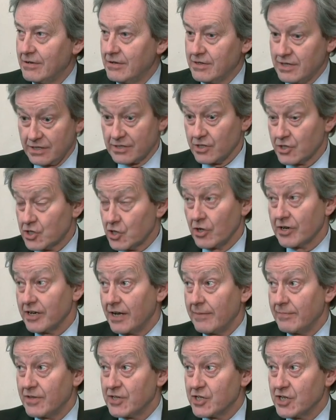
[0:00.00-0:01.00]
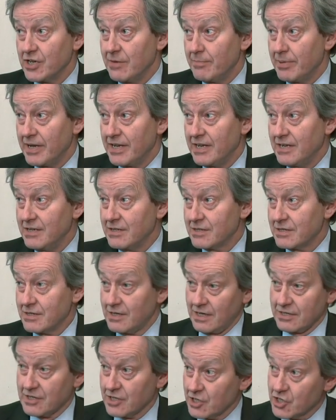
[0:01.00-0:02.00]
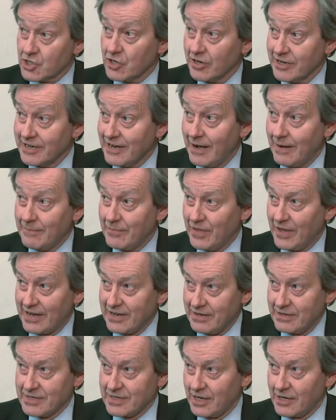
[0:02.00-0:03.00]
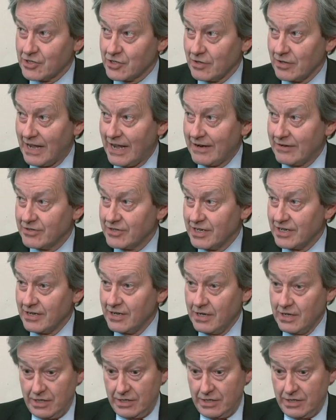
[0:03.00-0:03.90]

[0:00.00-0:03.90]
Doesn't join up the GPs, doesn't join up the social housing,